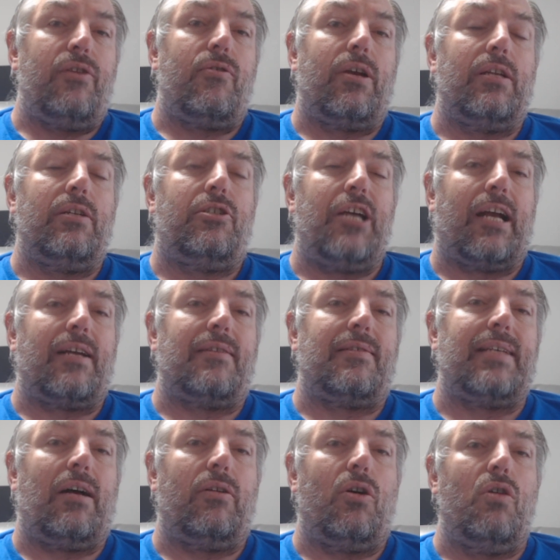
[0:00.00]
You can check us
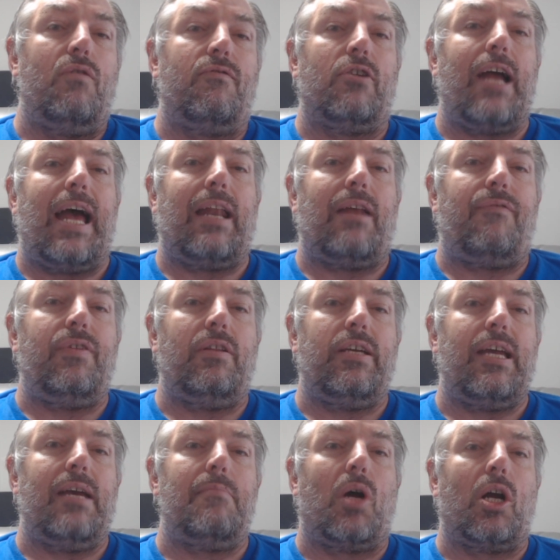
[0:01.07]
out over at
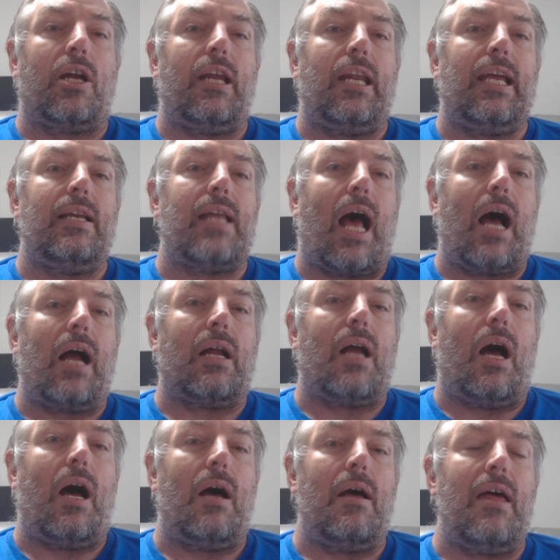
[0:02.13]

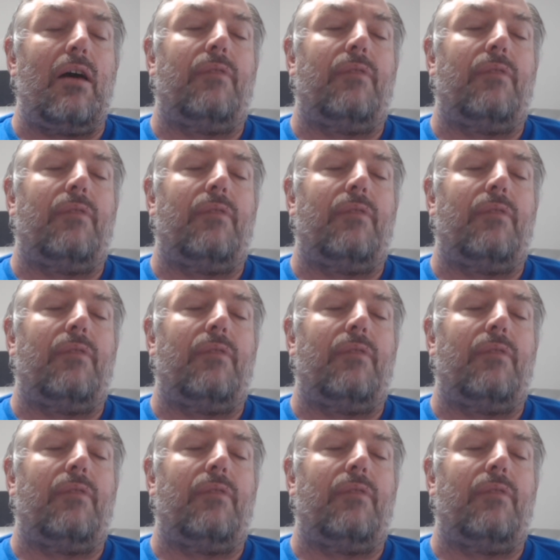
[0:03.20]
affiliatemarketing.com.